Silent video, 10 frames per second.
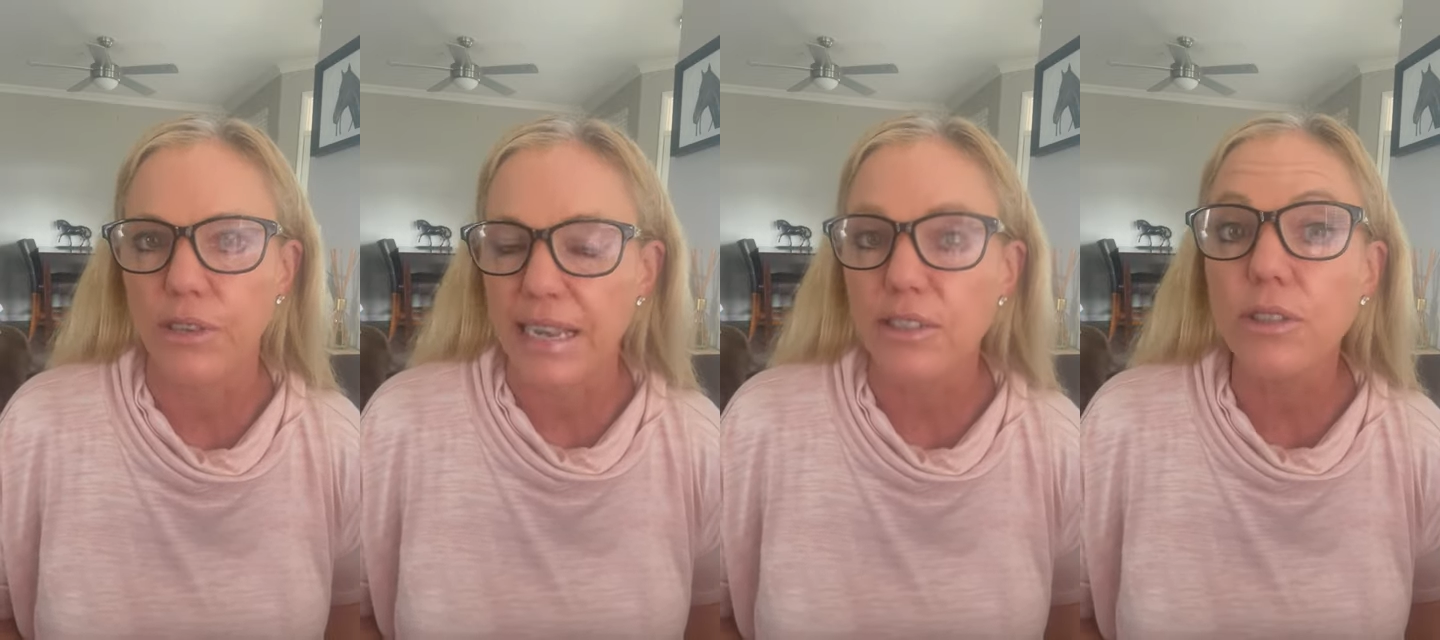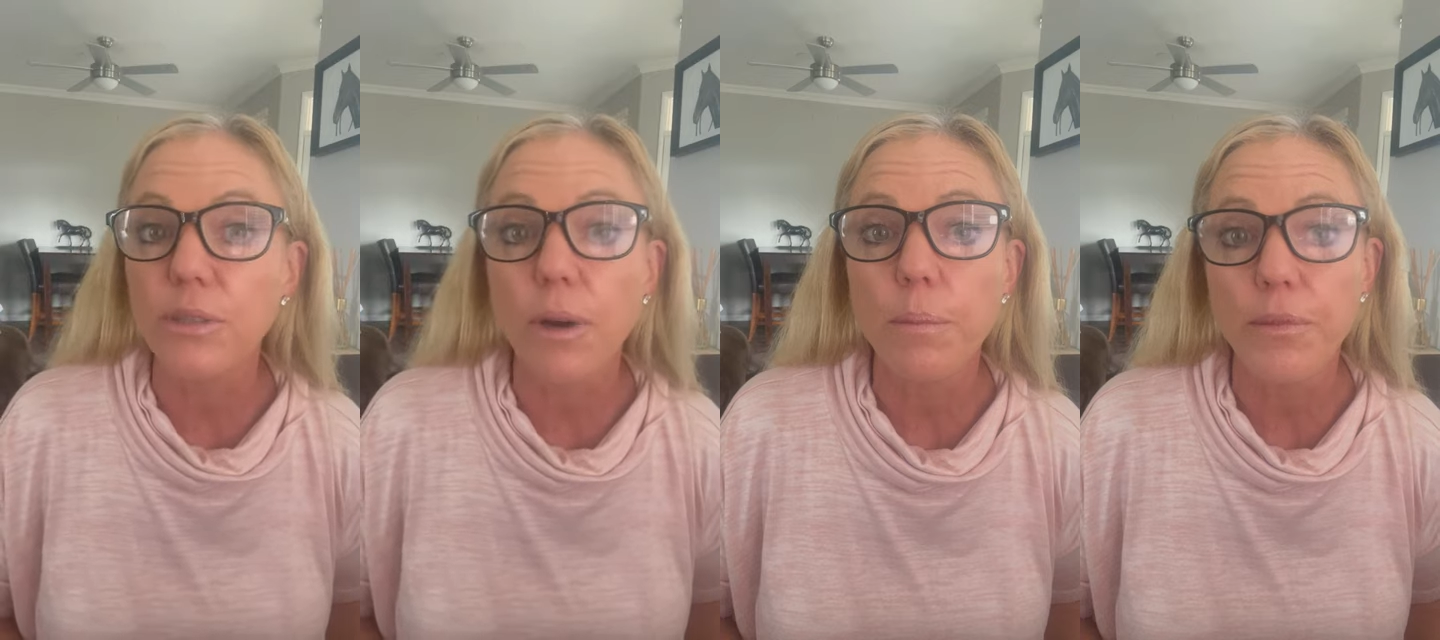nasal
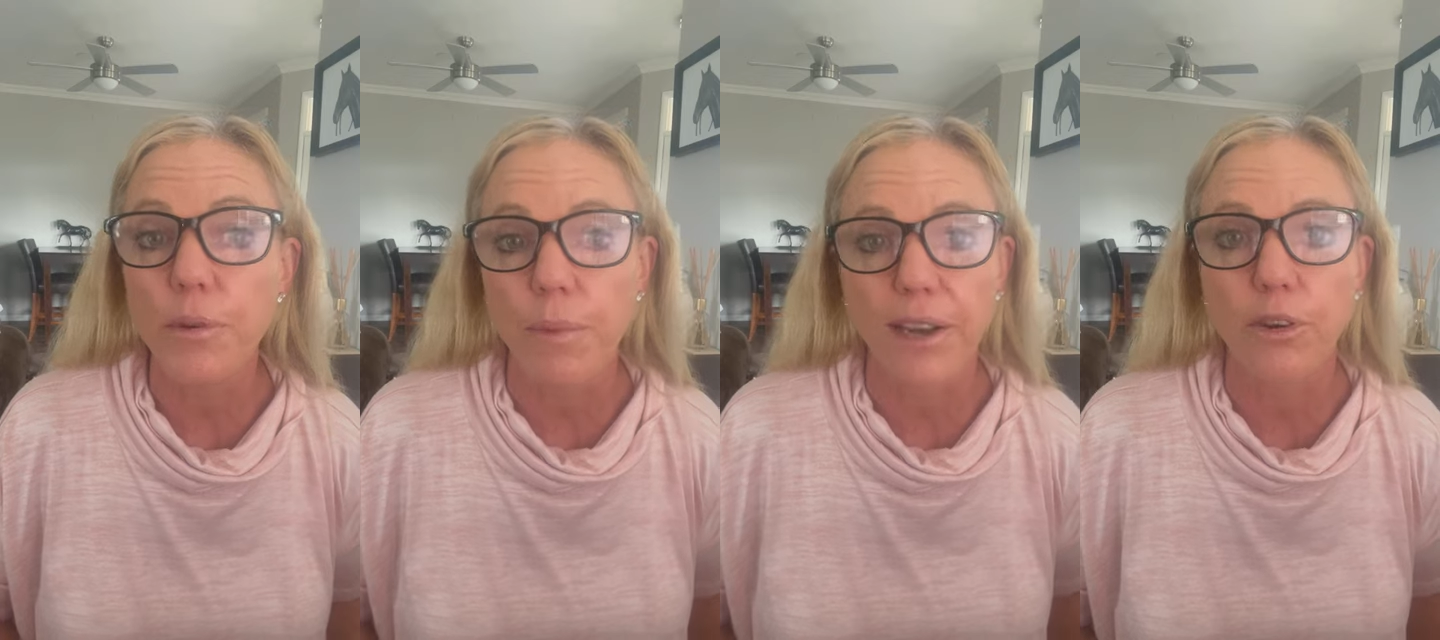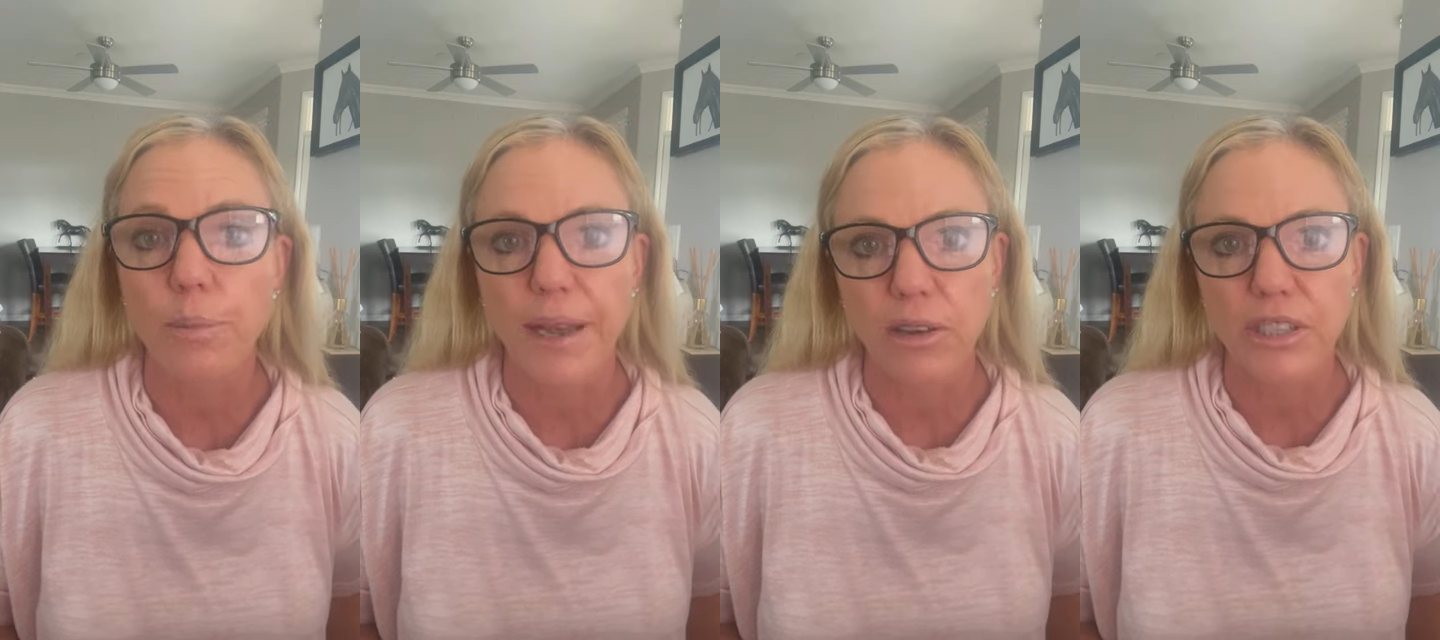swab through
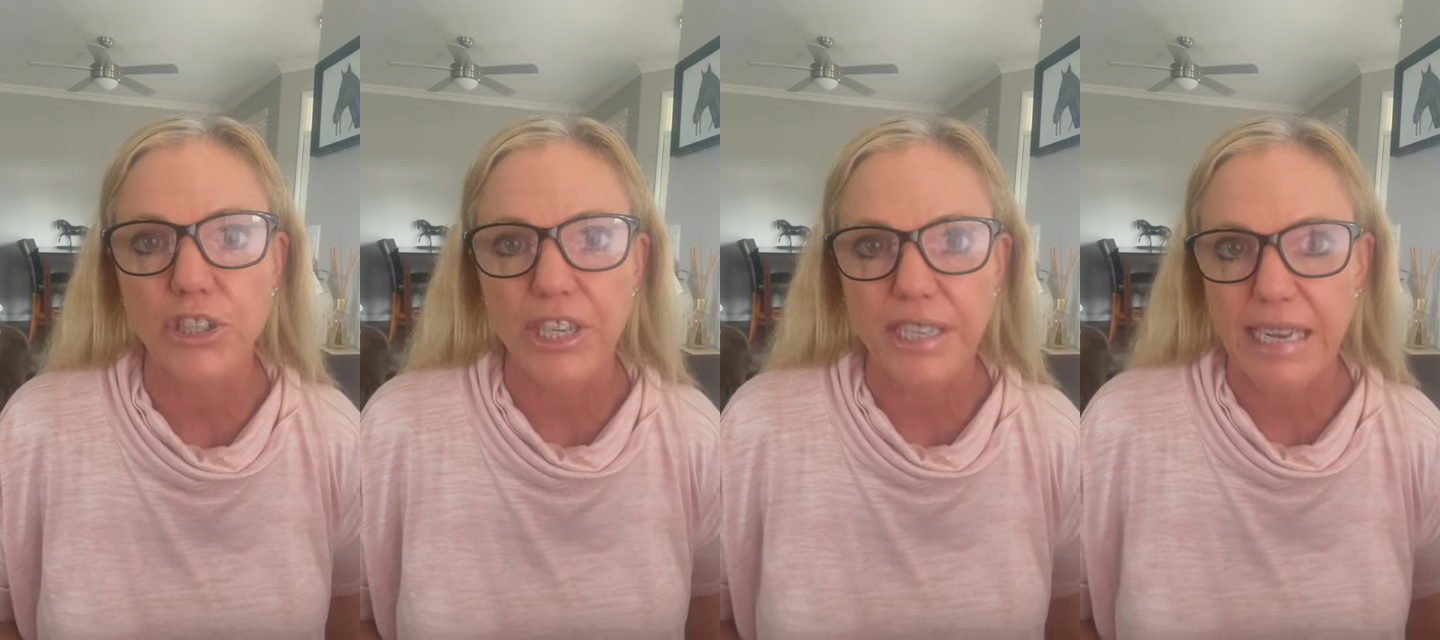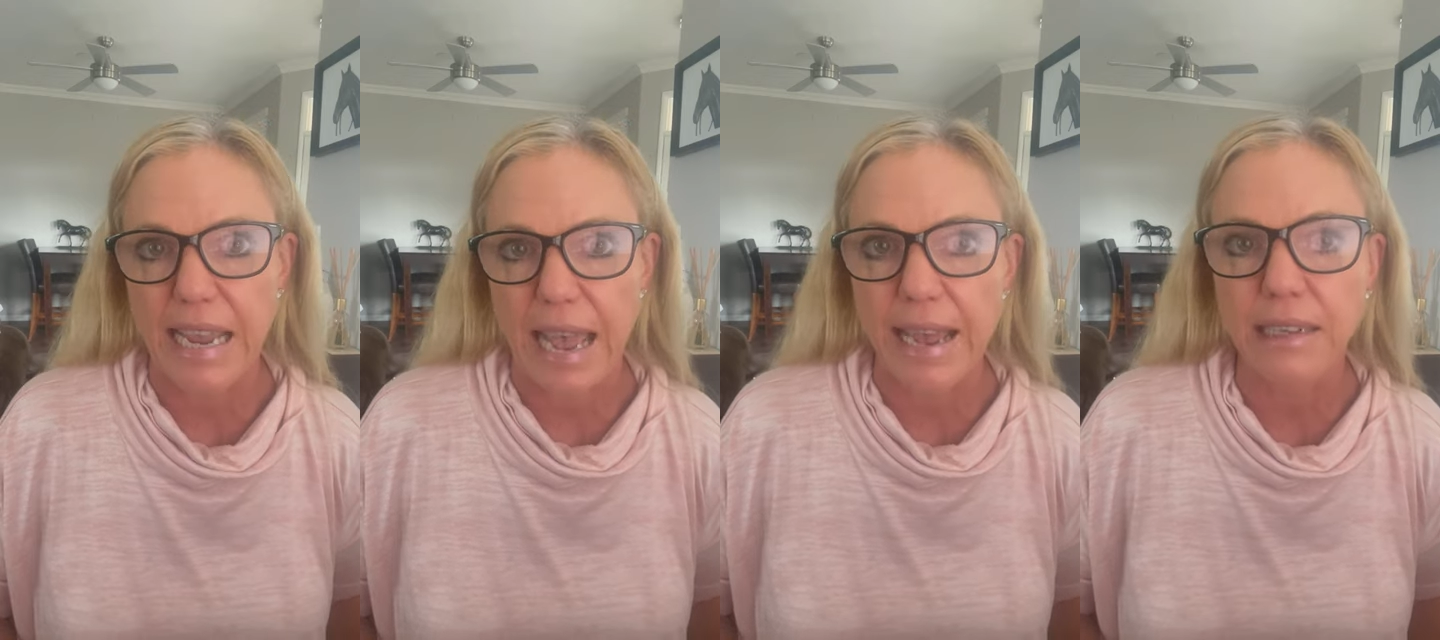microbiology
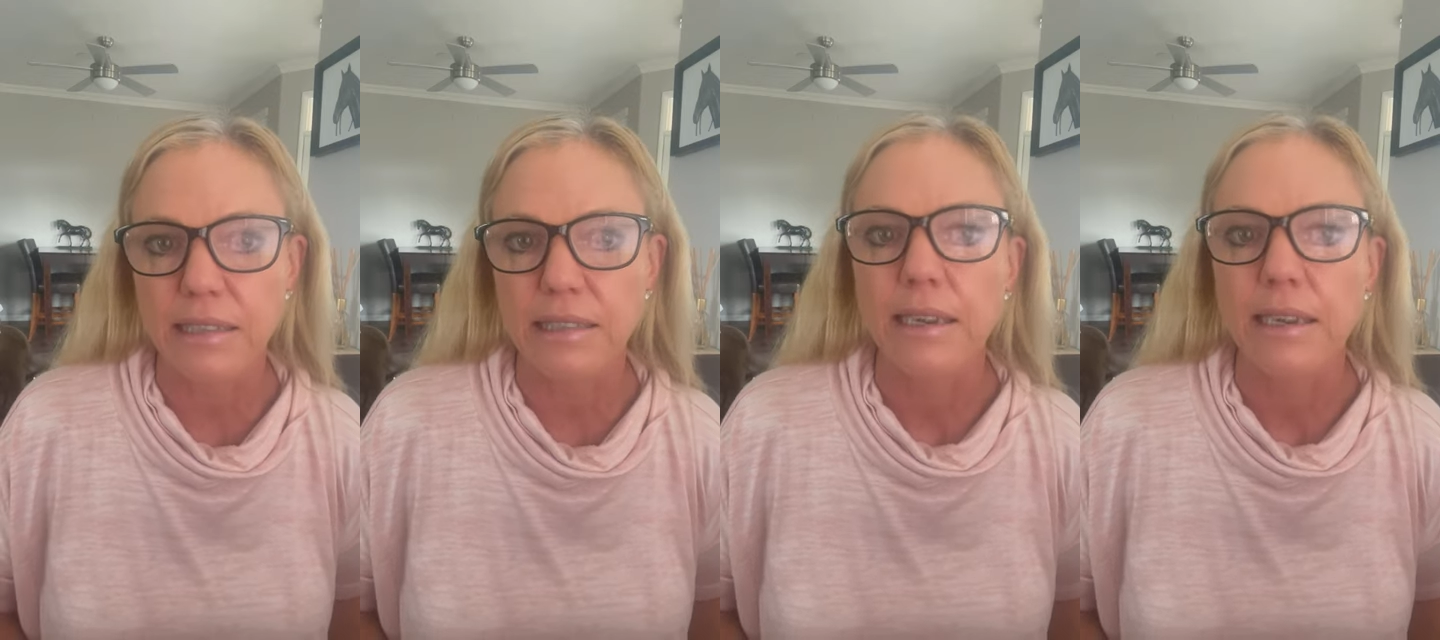DX.